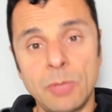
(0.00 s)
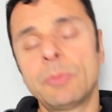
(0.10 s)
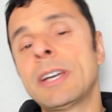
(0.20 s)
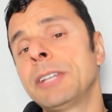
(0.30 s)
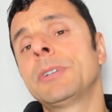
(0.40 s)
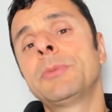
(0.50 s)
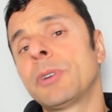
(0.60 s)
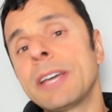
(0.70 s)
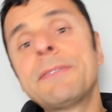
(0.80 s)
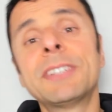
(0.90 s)
Anyway,
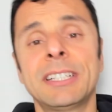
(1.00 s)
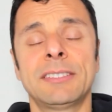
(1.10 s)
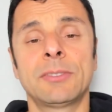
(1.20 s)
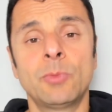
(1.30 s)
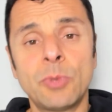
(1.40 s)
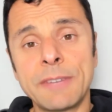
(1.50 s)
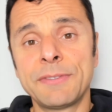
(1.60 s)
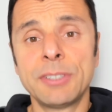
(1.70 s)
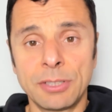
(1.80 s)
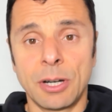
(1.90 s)
whatever it is, whatever
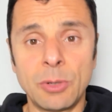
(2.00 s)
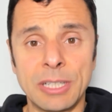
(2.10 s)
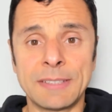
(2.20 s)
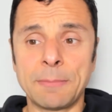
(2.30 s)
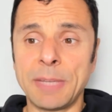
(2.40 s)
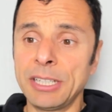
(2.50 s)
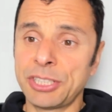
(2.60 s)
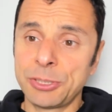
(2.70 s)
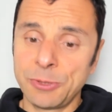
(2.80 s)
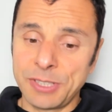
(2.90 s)
your goal is, make
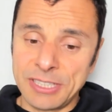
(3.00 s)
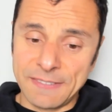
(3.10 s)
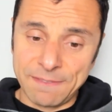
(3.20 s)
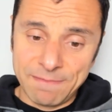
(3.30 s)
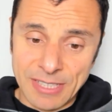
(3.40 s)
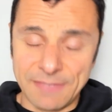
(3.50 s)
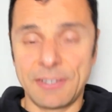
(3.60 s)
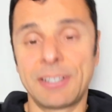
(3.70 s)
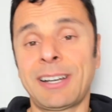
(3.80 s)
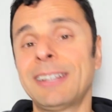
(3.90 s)
sure that it's
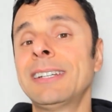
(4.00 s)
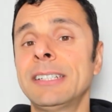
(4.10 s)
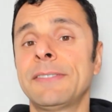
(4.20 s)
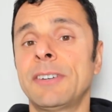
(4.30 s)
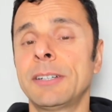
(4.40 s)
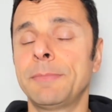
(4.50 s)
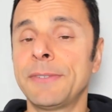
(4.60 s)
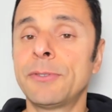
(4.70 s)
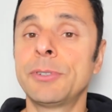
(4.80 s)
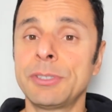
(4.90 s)
very clearly defined
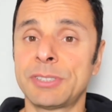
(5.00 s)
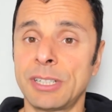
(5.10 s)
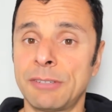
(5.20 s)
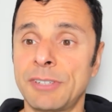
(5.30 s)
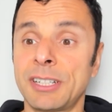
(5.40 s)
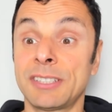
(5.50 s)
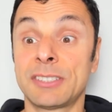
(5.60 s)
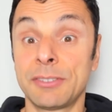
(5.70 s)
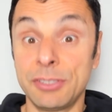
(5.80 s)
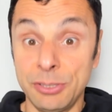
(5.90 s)
before you start running,
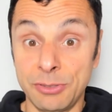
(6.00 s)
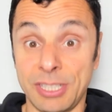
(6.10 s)
so that you can